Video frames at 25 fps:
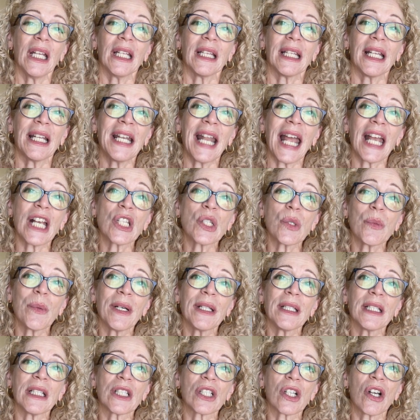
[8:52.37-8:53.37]
The next
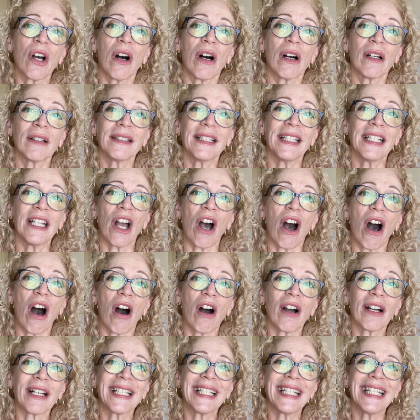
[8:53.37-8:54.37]
one is called the
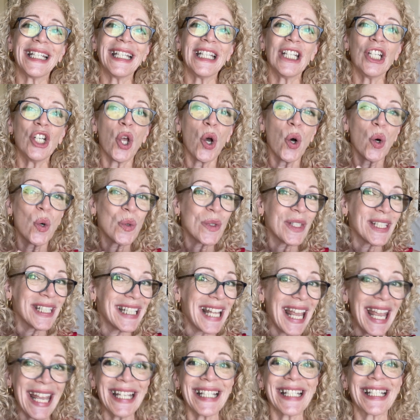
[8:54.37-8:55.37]

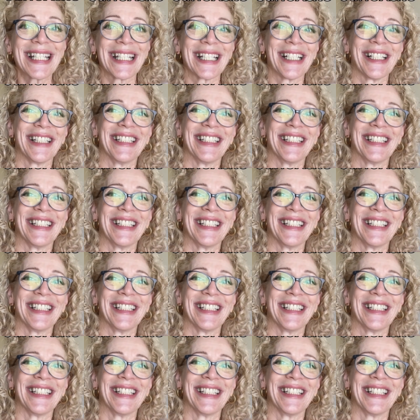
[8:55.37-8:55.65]
octinoxate